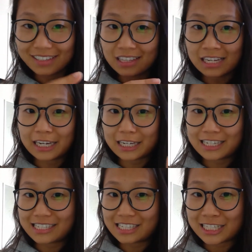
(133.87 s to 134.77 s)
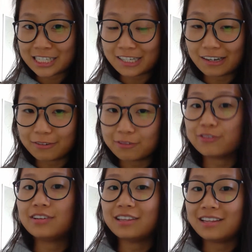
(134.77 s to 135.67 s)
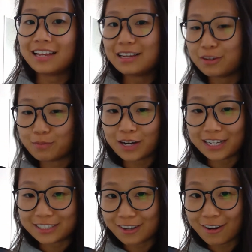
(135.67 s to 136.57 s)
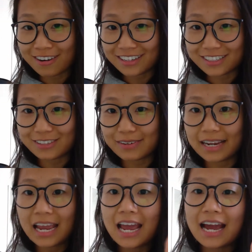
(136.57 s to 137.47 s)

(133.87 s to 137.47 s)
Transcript: like stuff that your body's already doing.